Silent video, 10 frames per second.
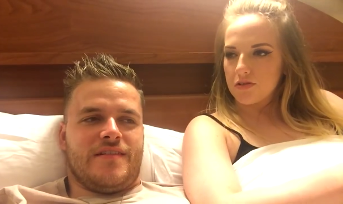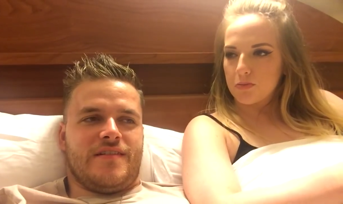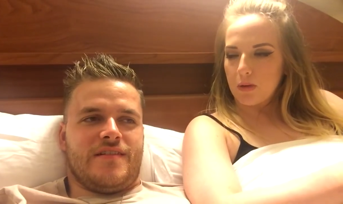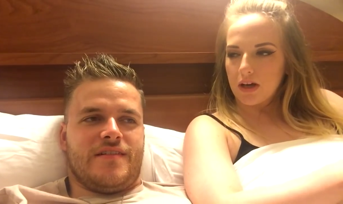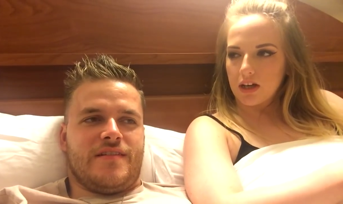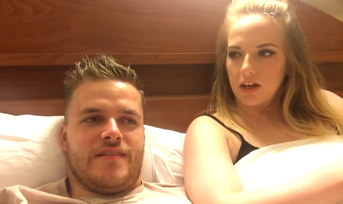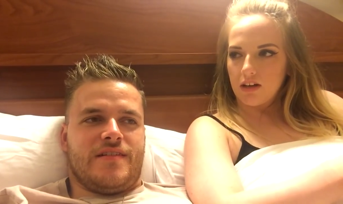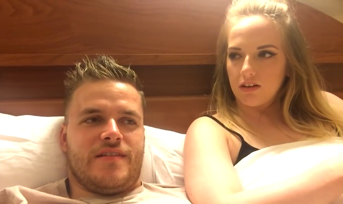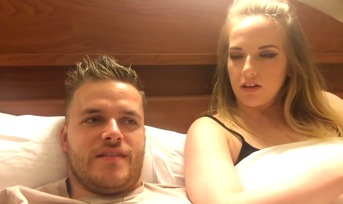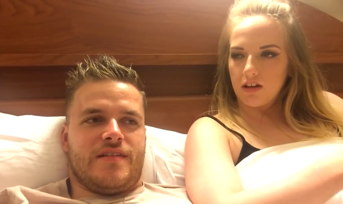Speaker 1: chilled back
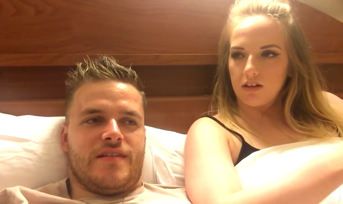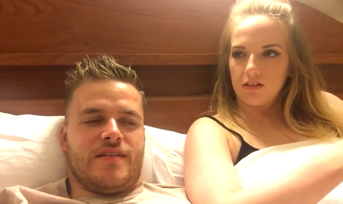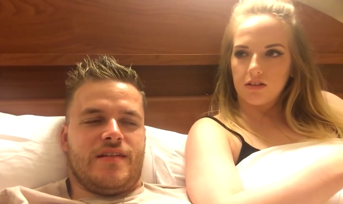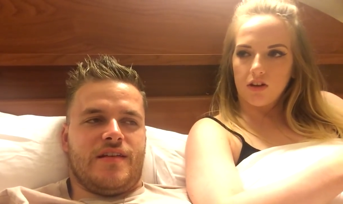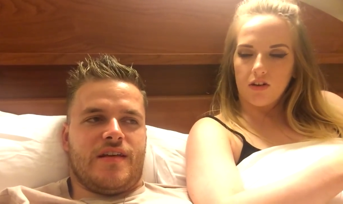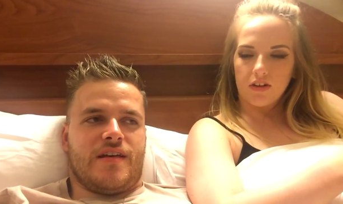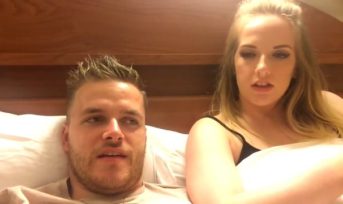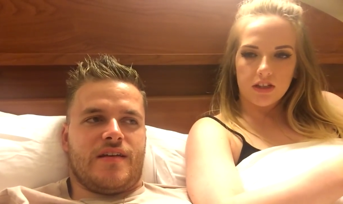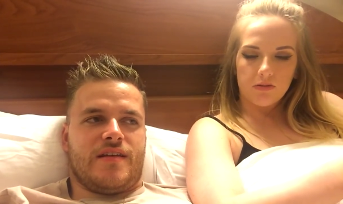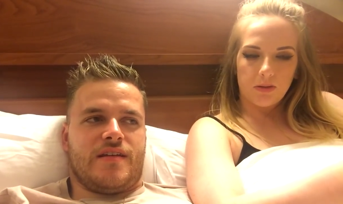here, and then got yeah.
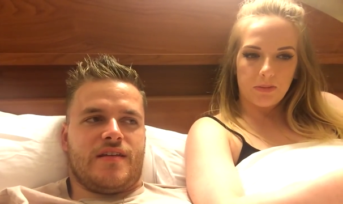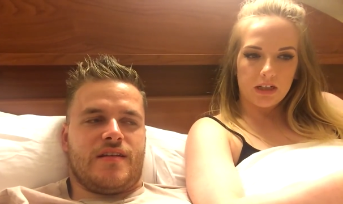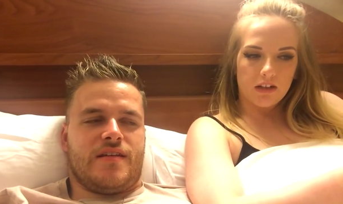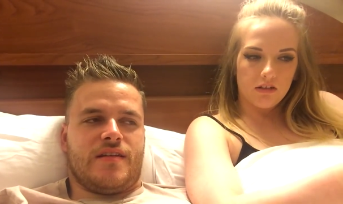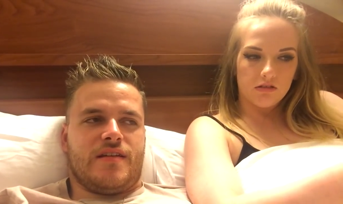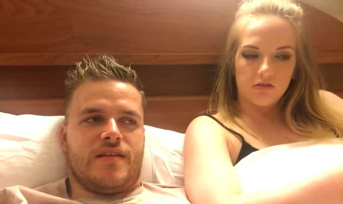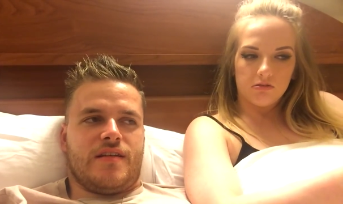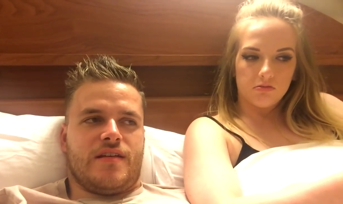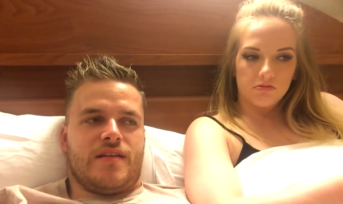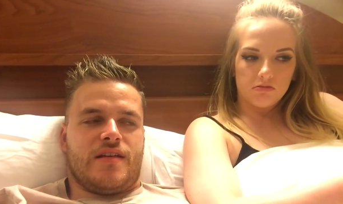ready and went back up.
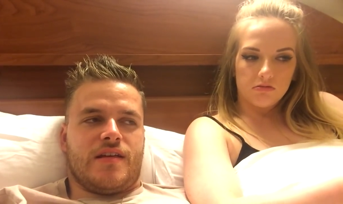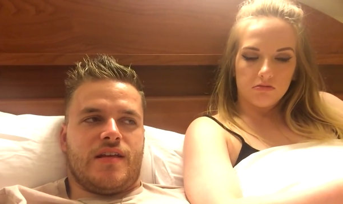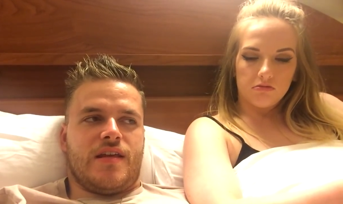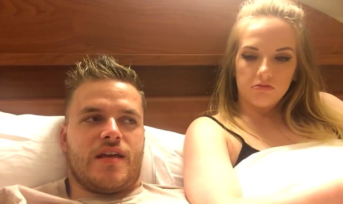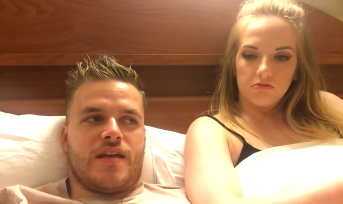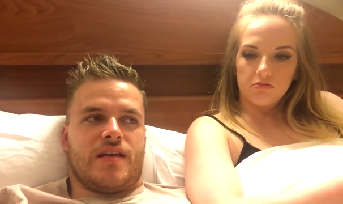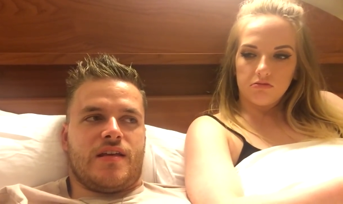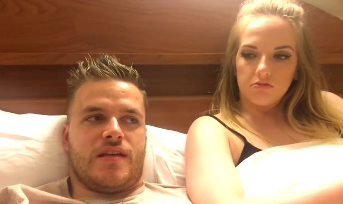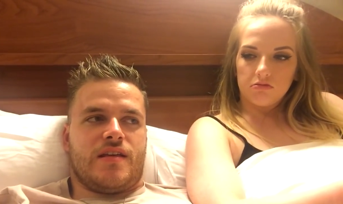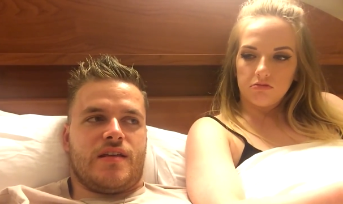Yeah.
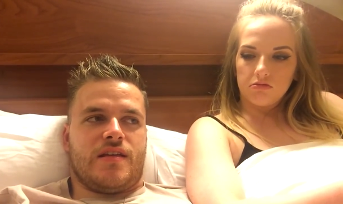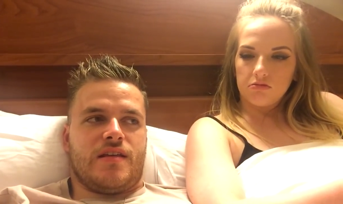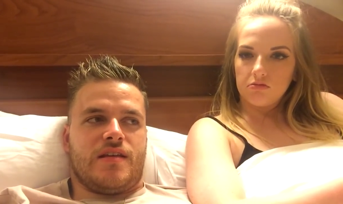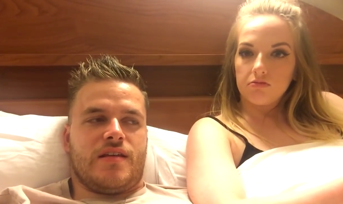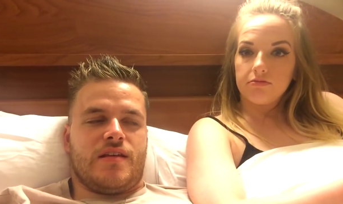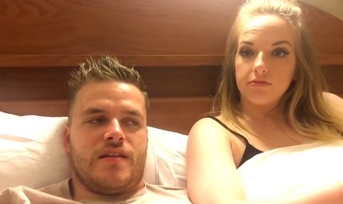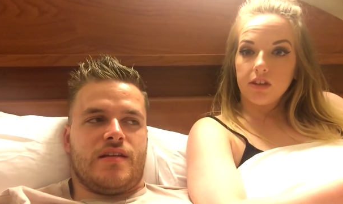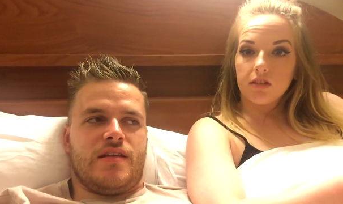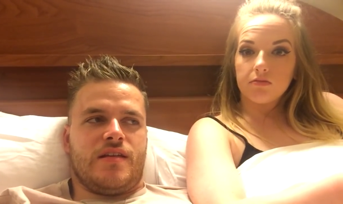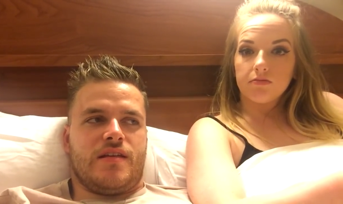
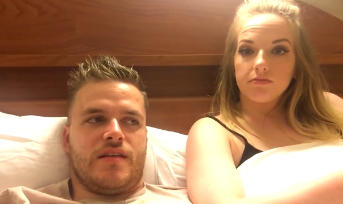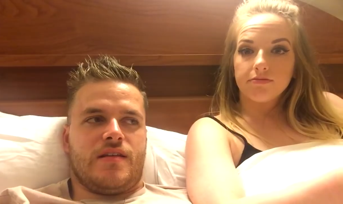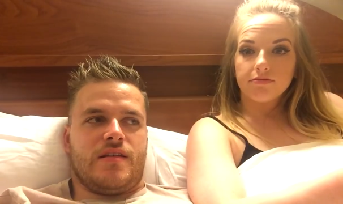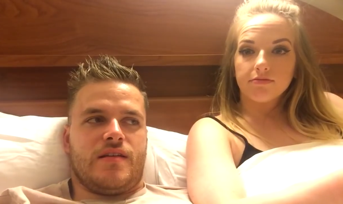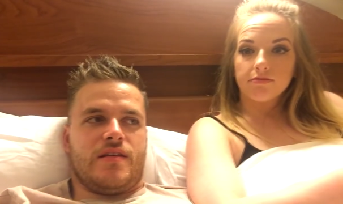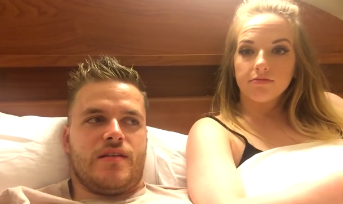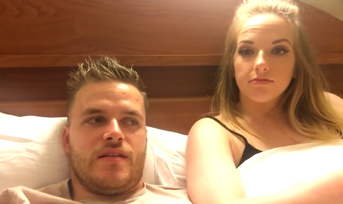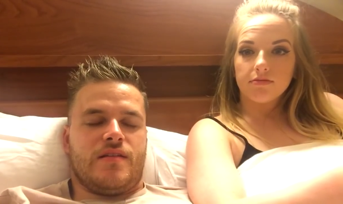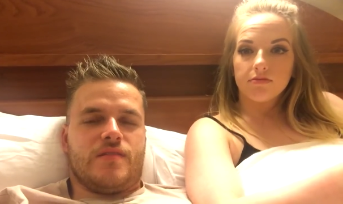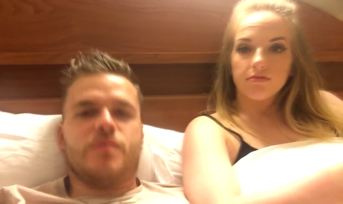Yeah.
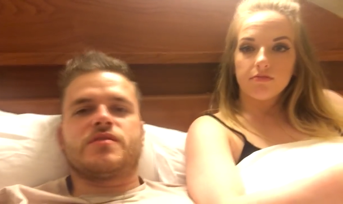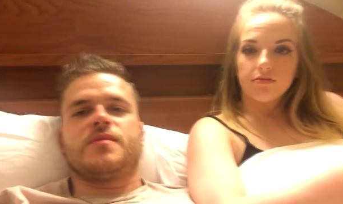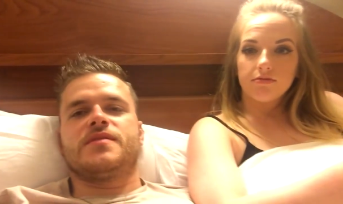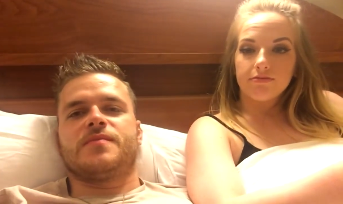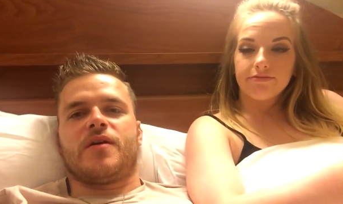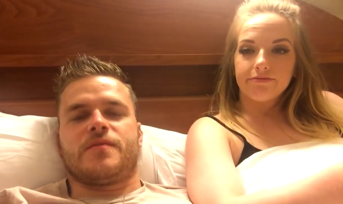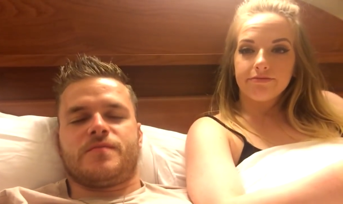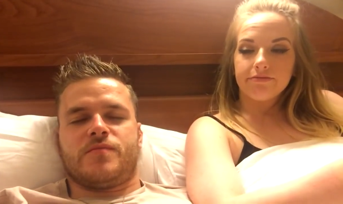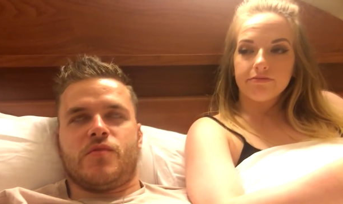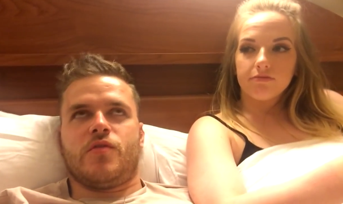
Speaker 2: So what's coming tomorrow
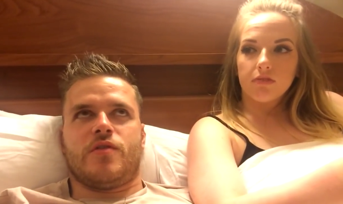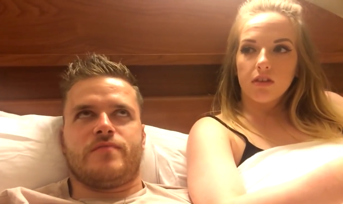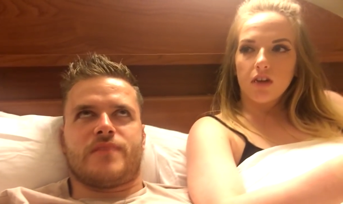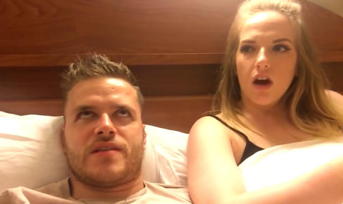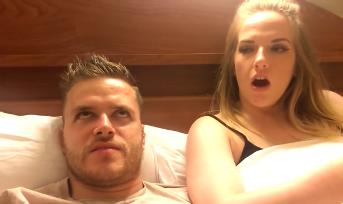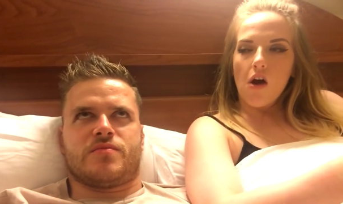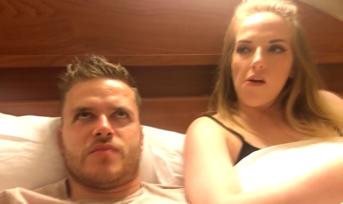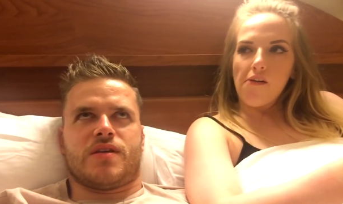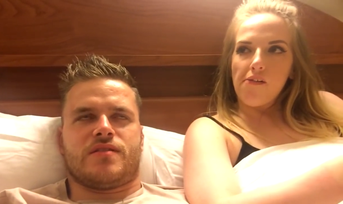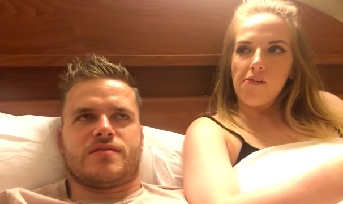or next
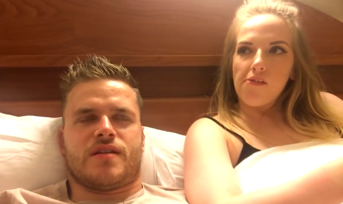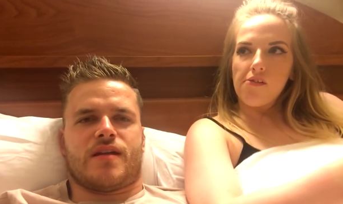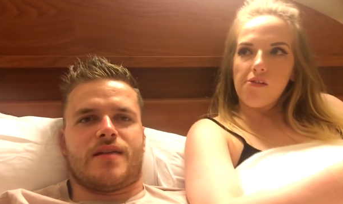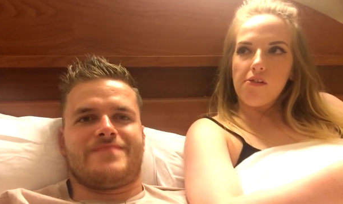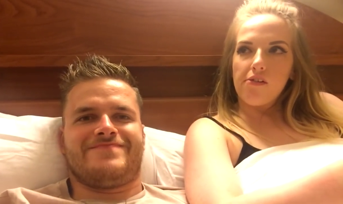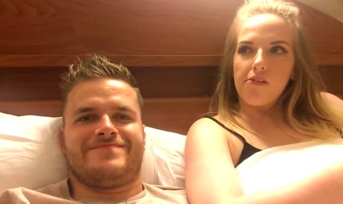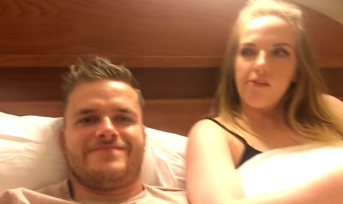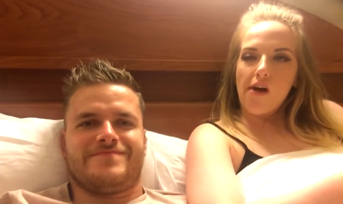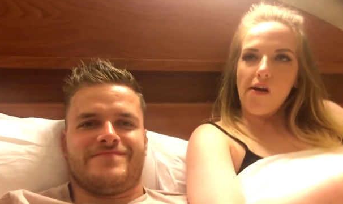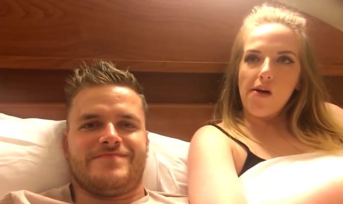week, Sunday?
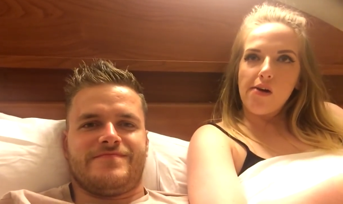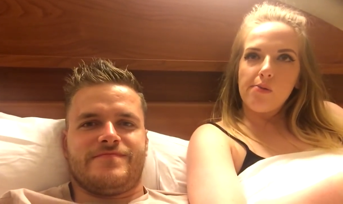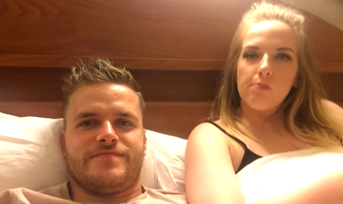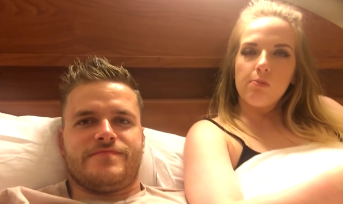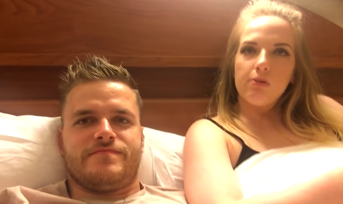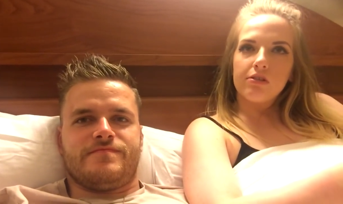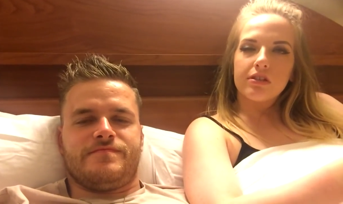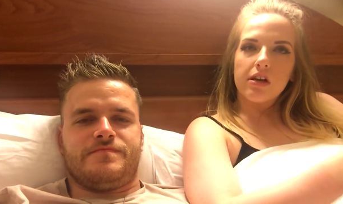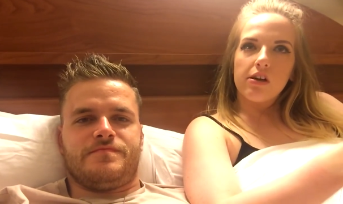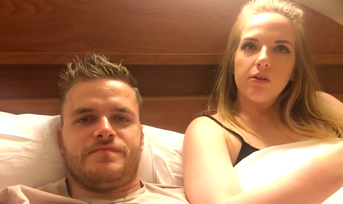
Speaker 1: Um.
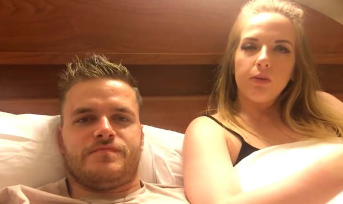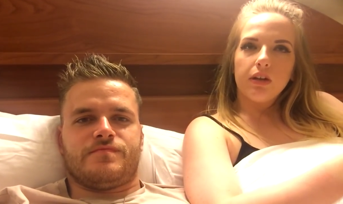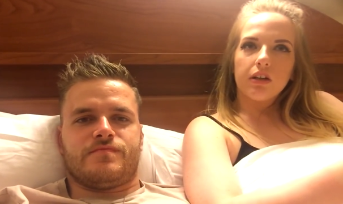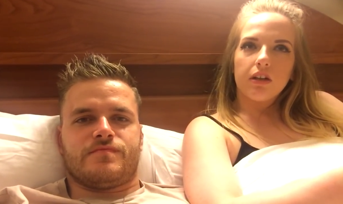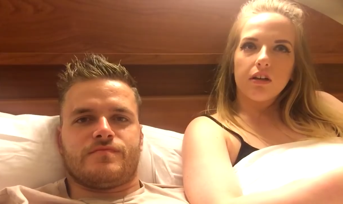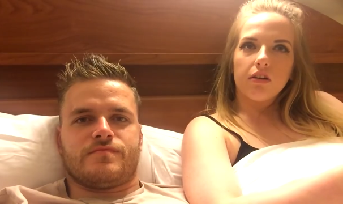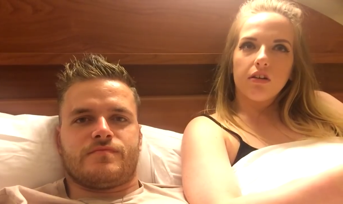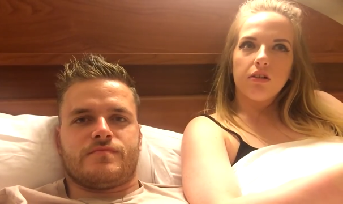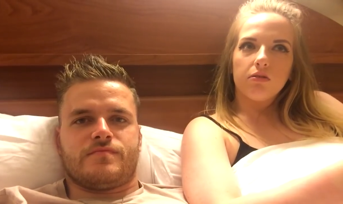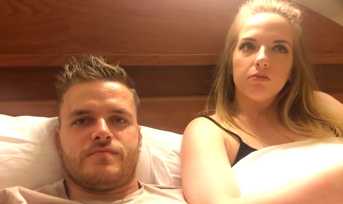So we're gonna
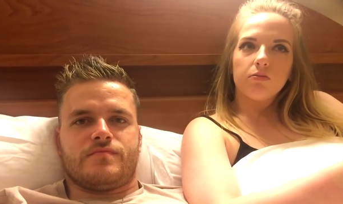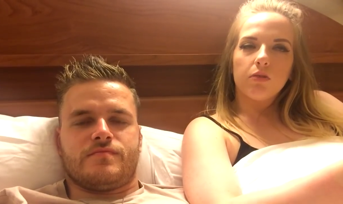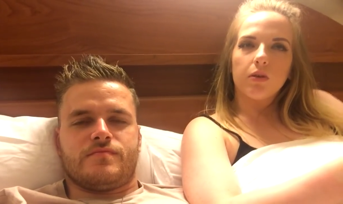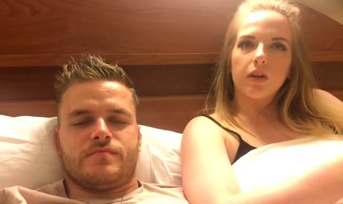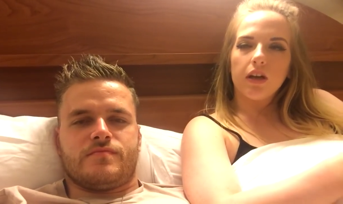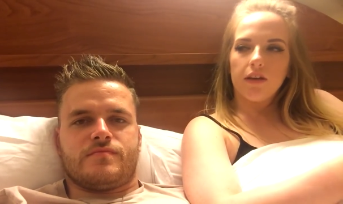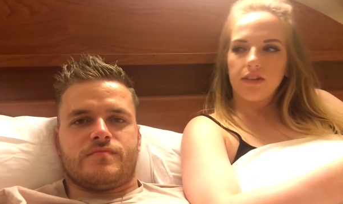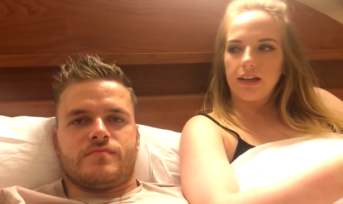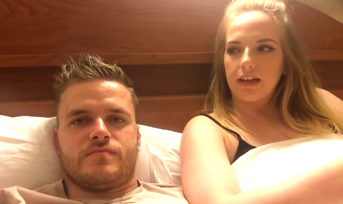go. Well, we're gonna have a